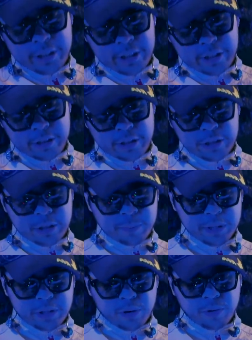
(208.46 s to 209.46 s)
here to
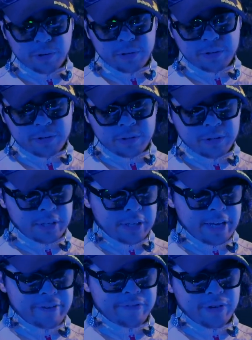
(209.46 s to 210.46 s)
split the coil
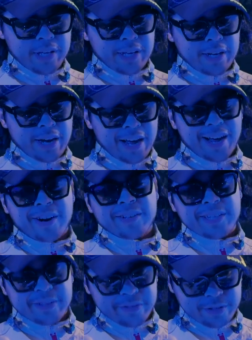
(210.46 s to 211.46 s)
if you need it. I
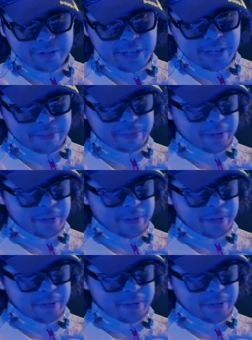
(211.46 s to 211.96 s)
hardly ever do that,